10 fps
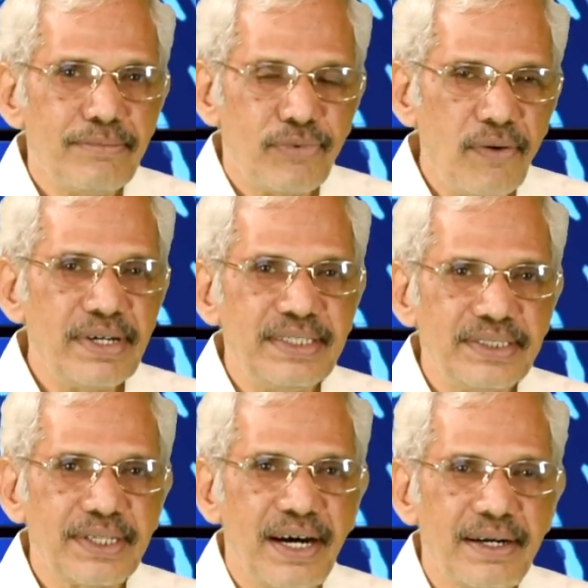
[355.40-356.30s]

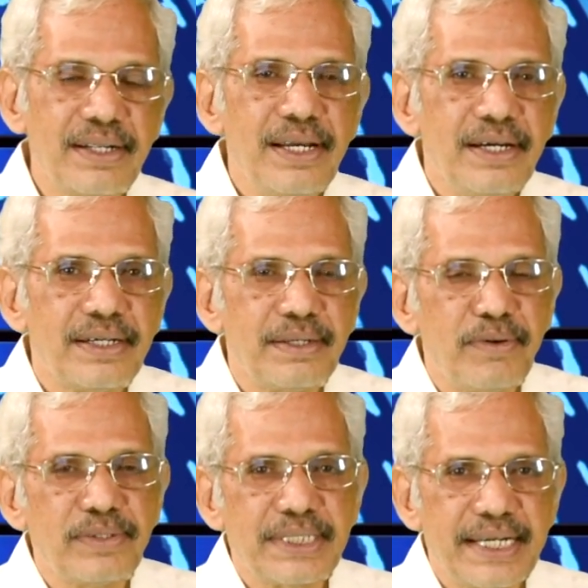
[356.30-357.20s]
proteins are the
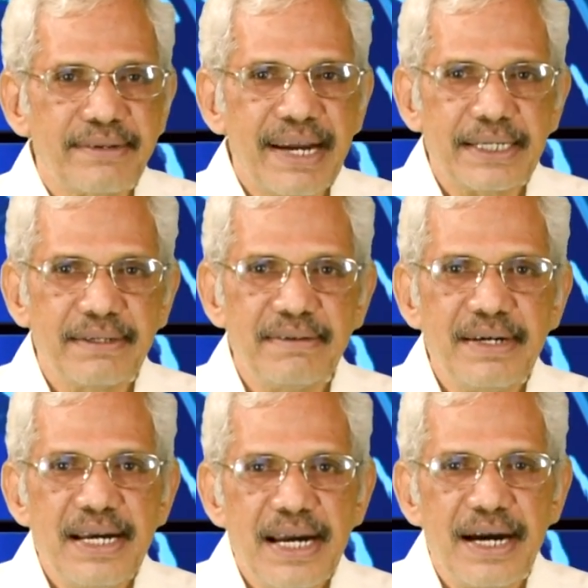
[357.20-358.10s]
most attractive
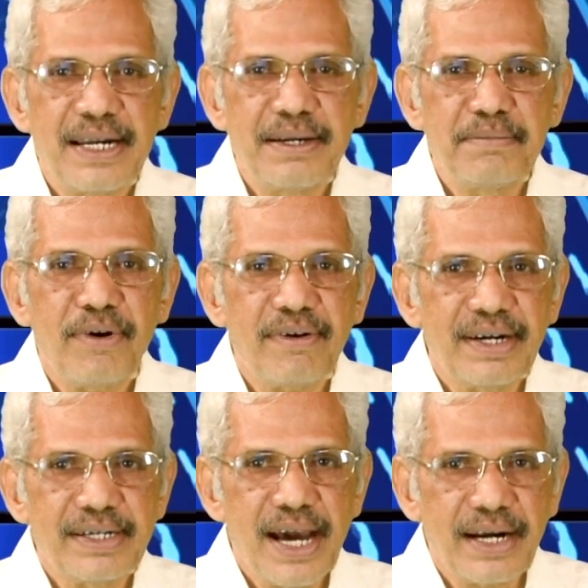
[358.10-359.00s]
and
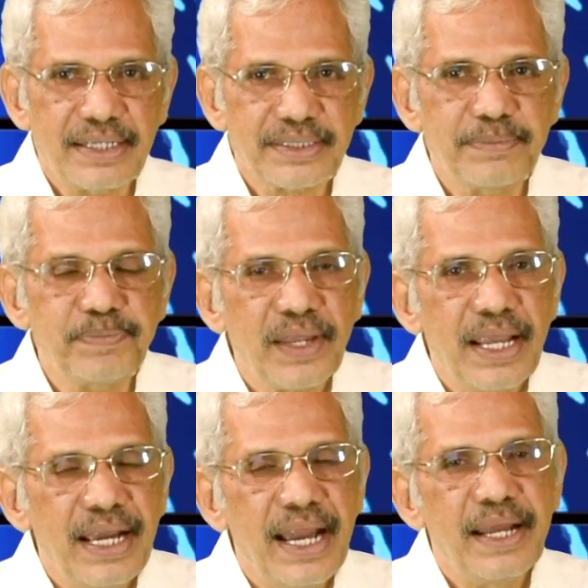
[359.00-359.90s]
important targets.
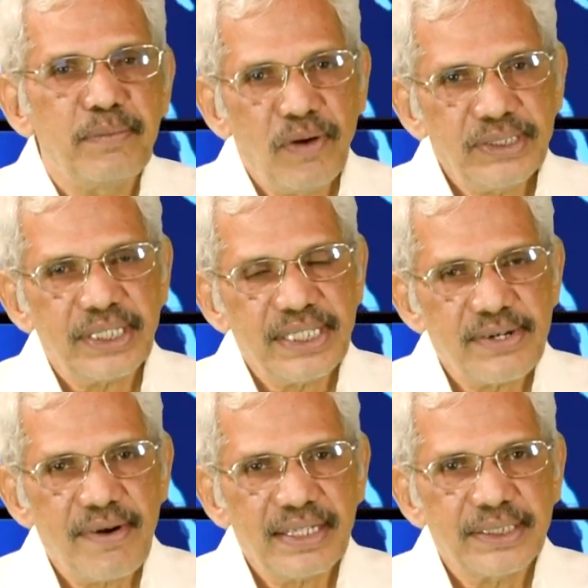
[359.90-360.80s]
And most of the
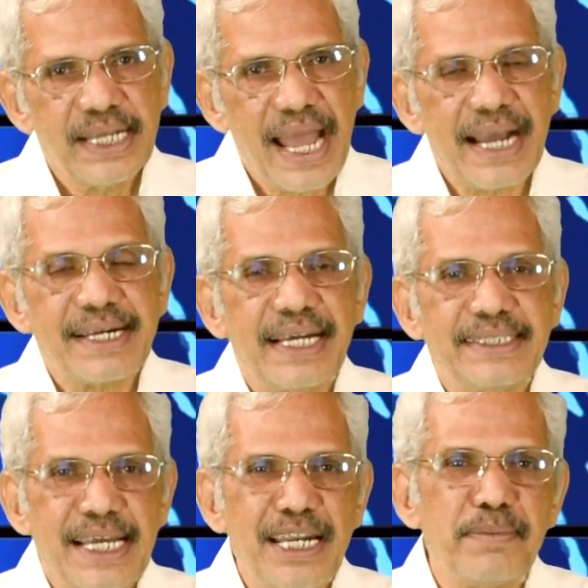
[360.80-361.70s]
drugs act as
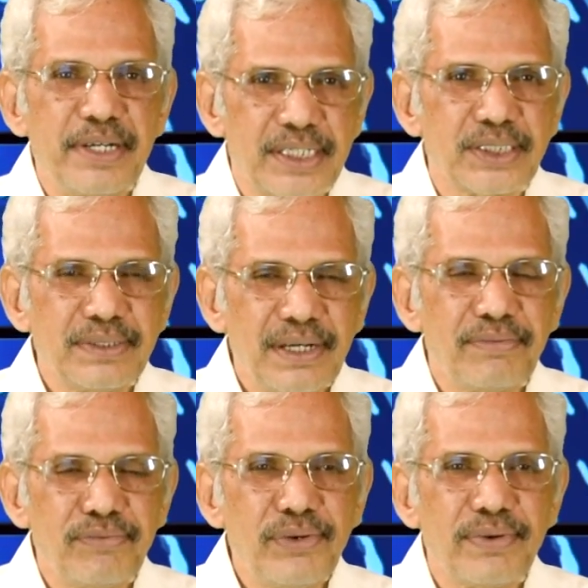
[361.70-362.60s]
inhibitors. There are
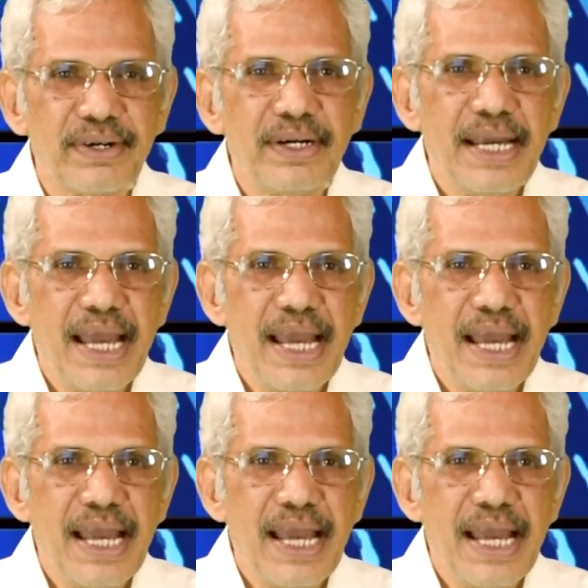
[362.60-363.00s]
fewer